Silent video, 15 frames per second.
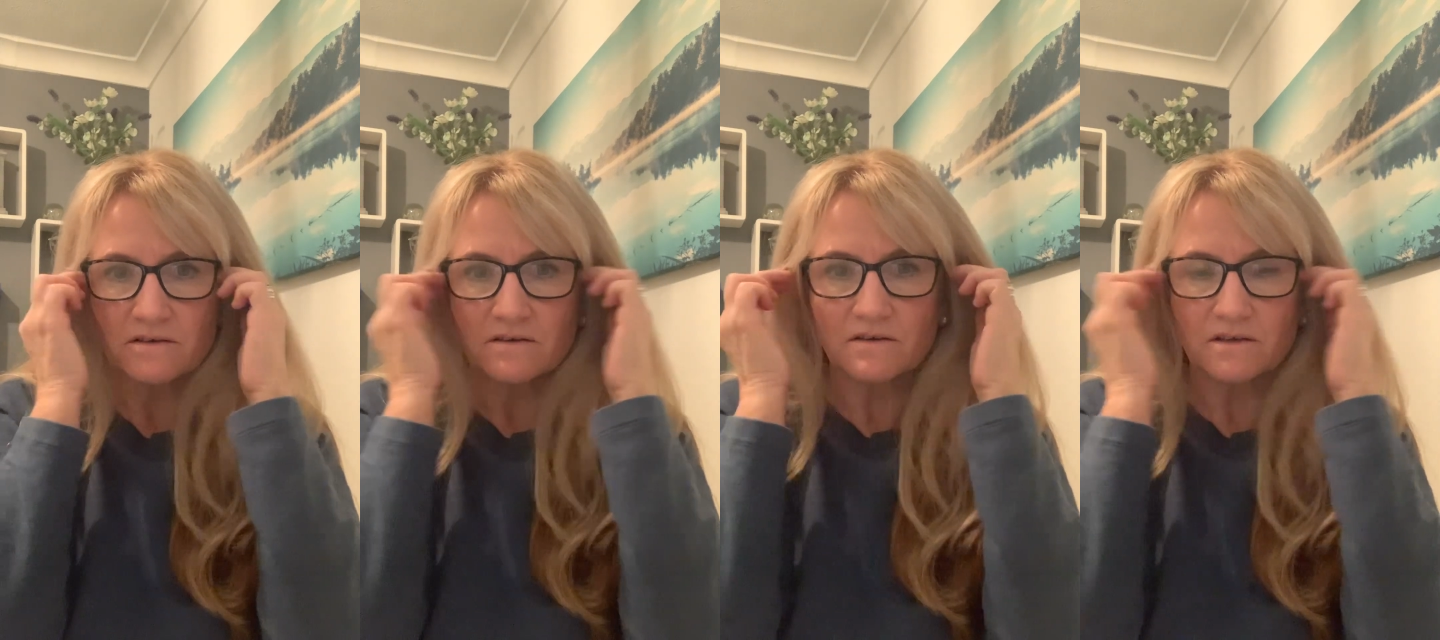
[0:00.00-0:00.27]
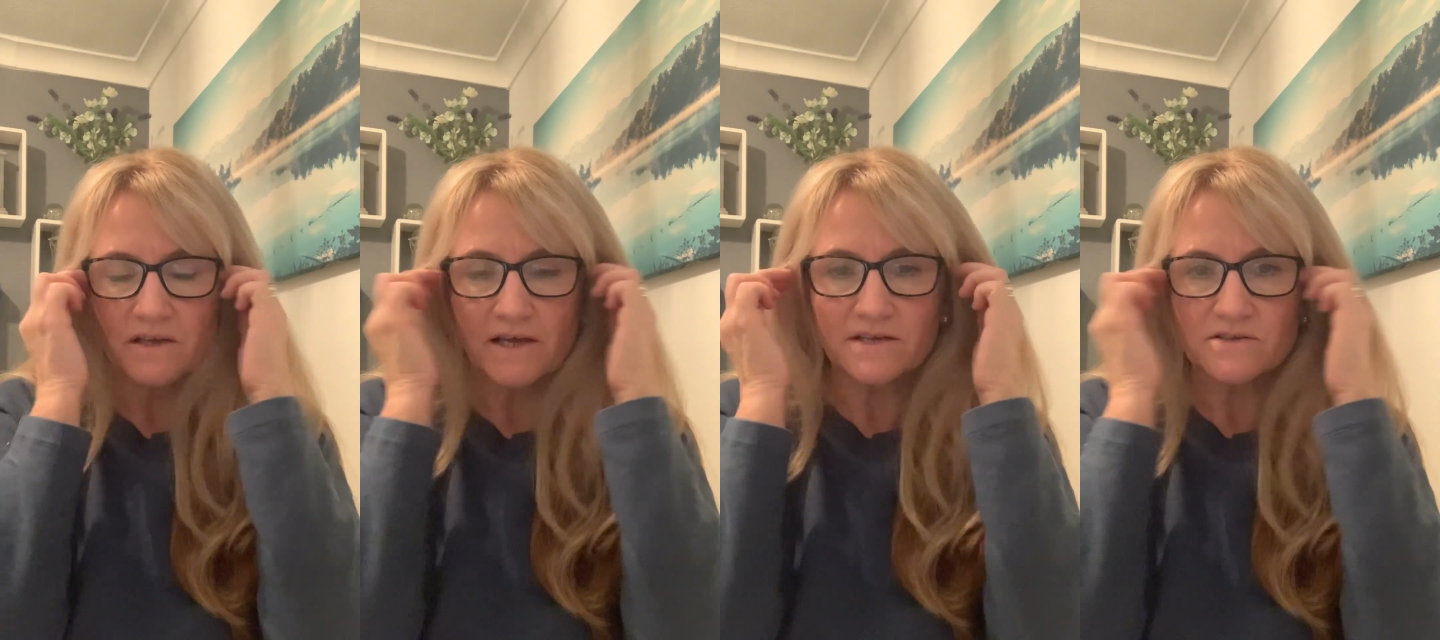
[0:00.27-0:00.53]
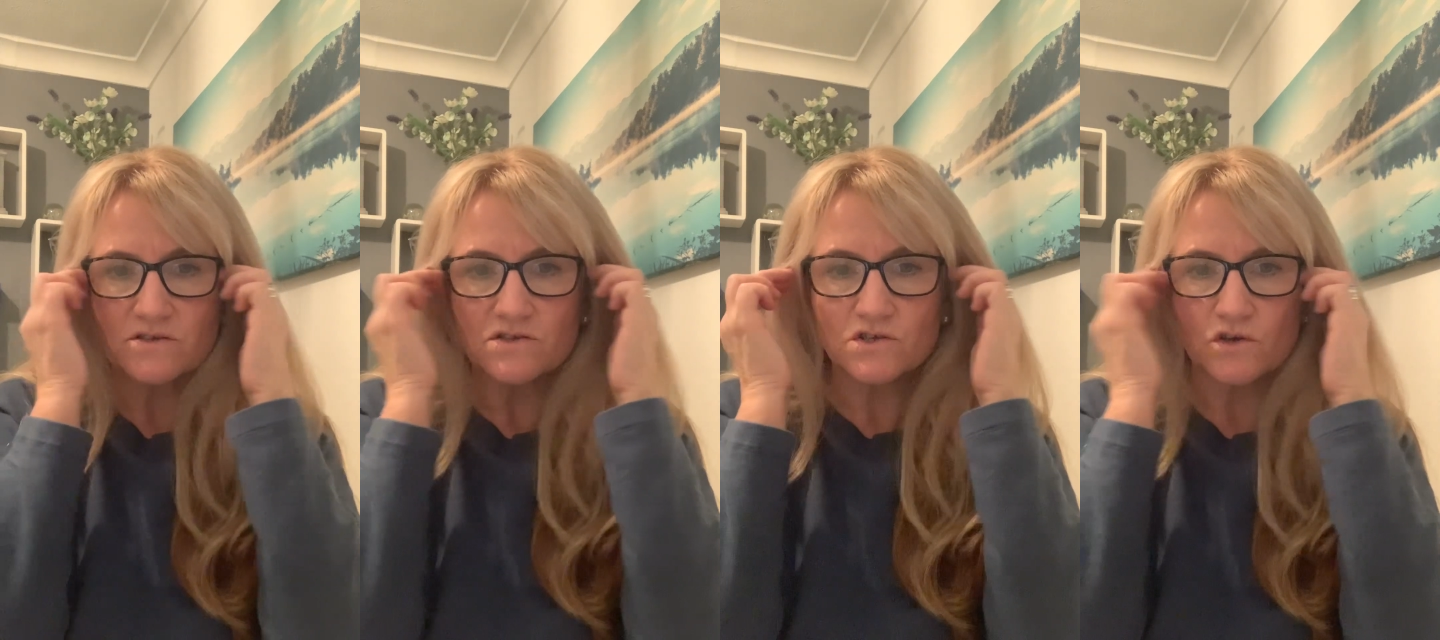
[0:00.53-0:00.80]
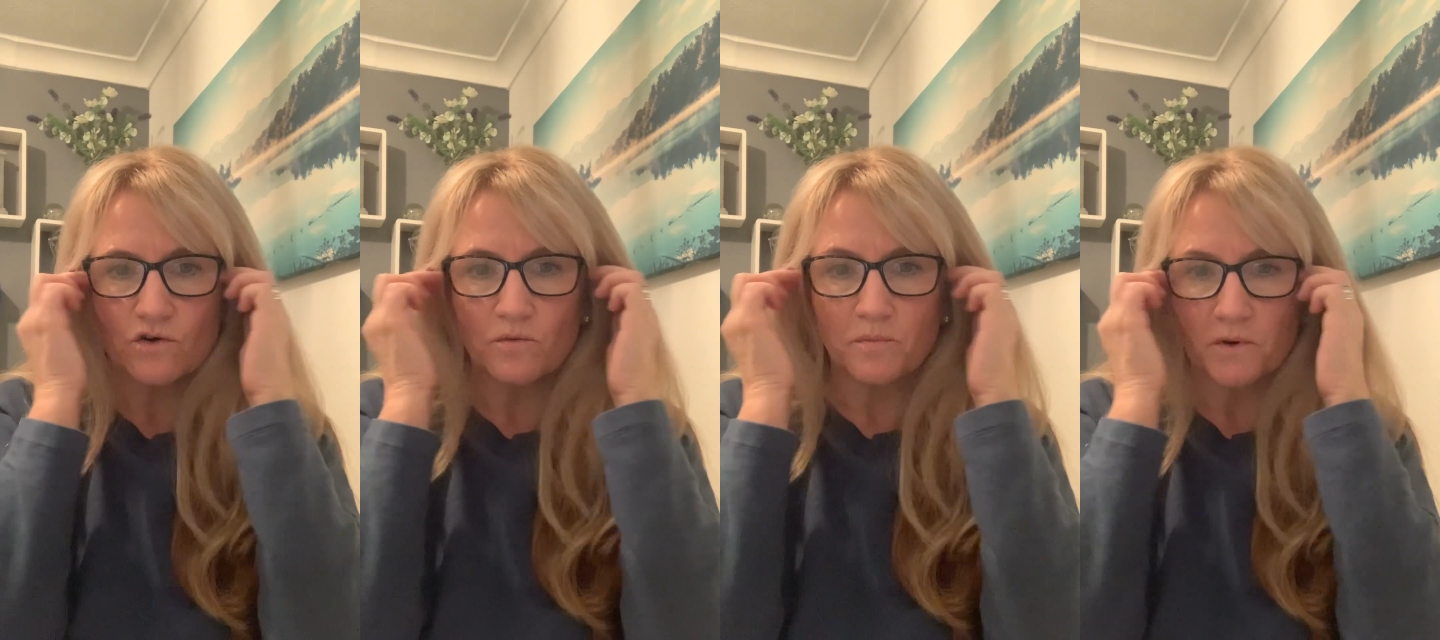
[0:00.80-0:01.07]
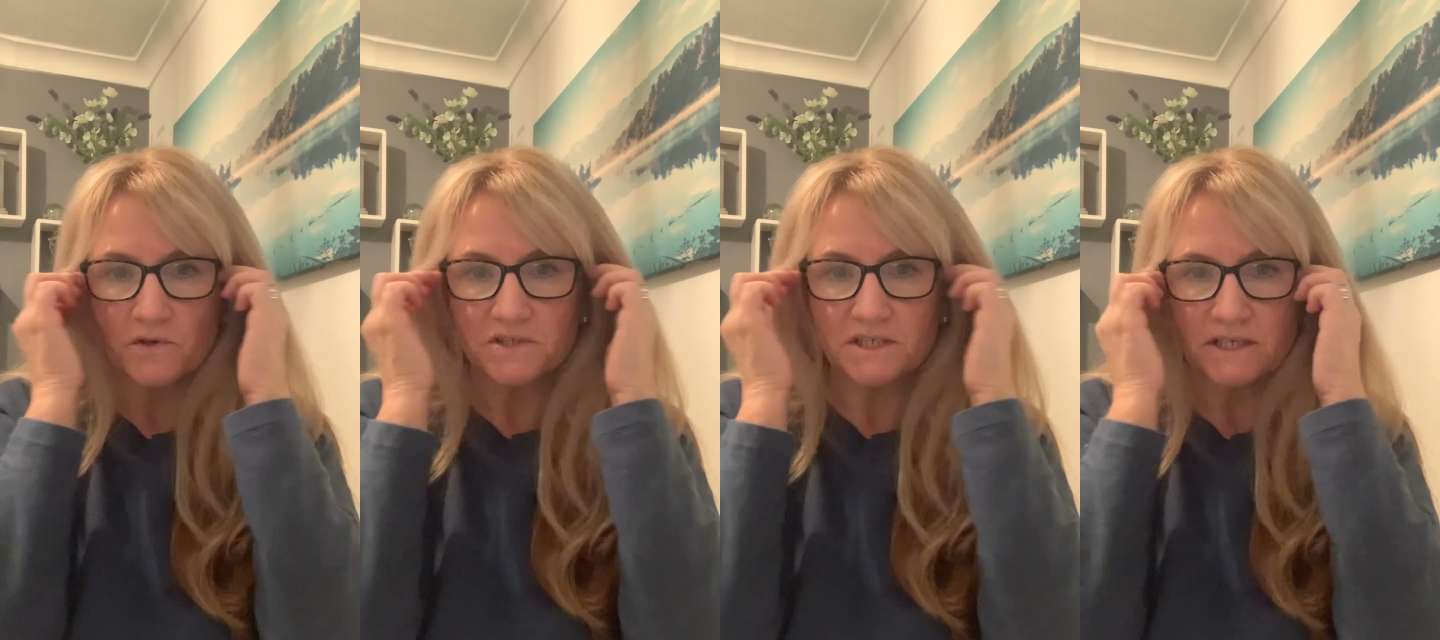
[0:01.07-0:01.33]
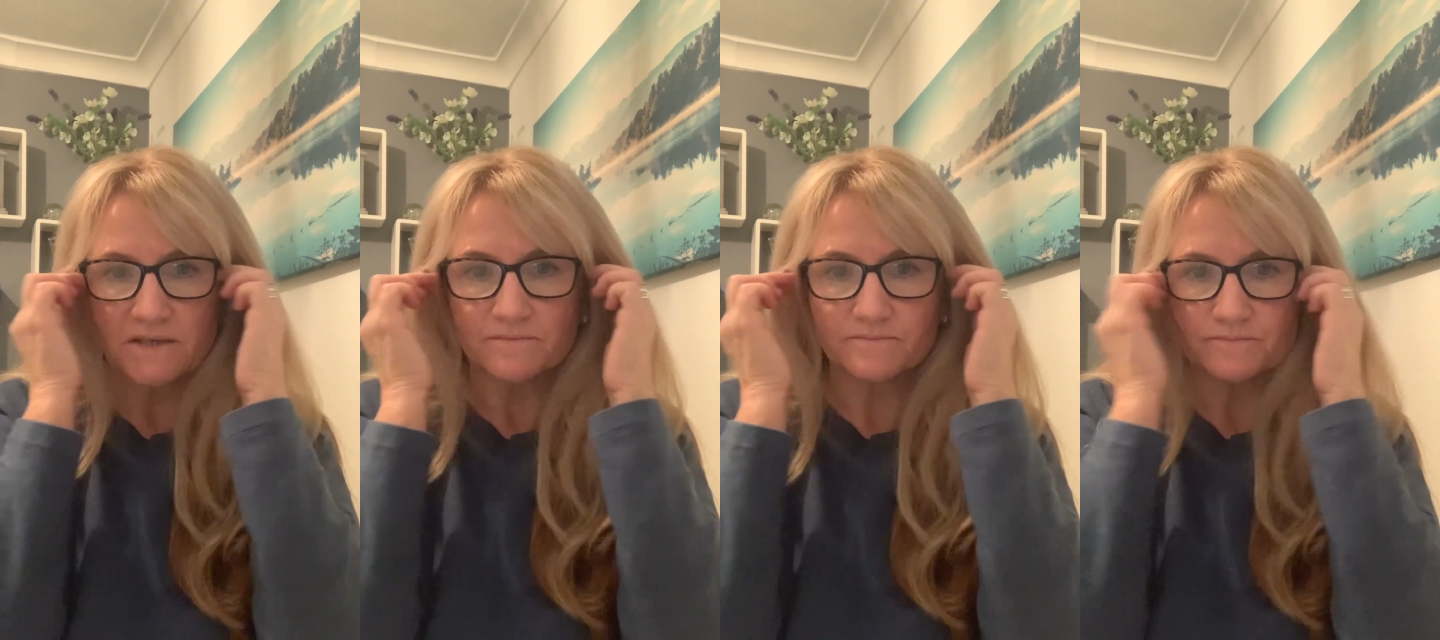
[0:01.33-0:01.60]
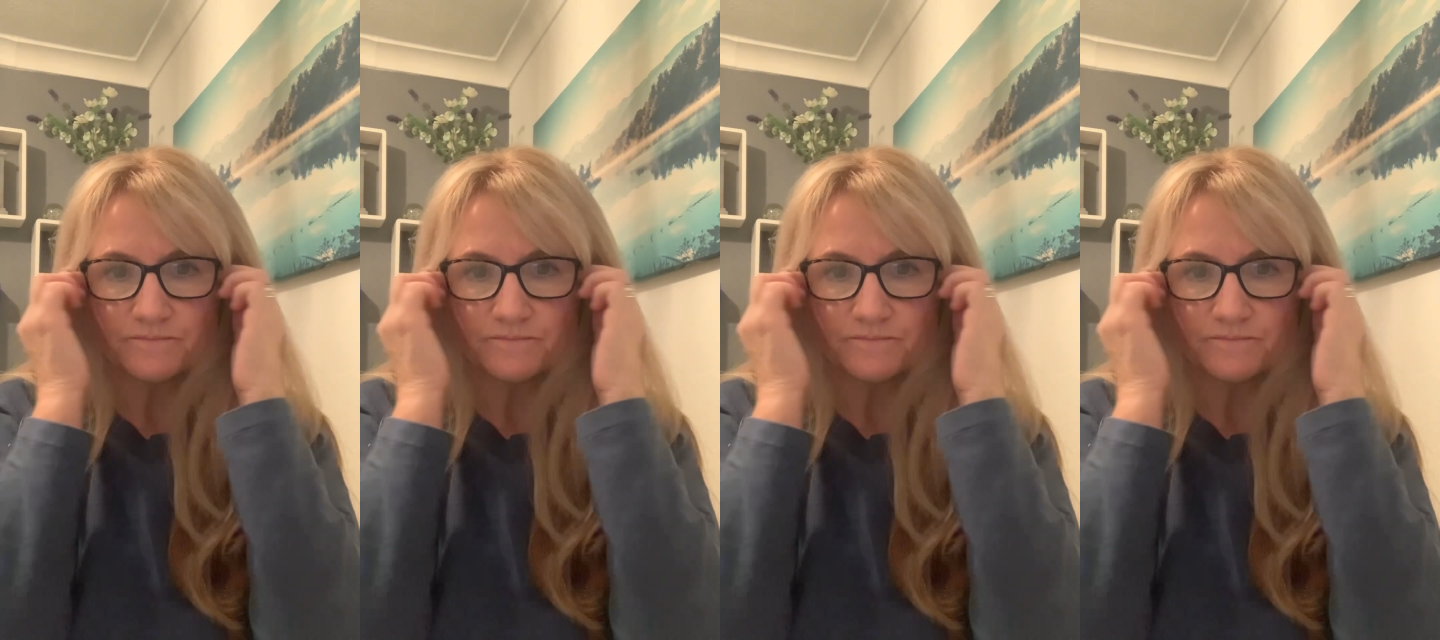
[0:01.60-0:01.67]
to your body.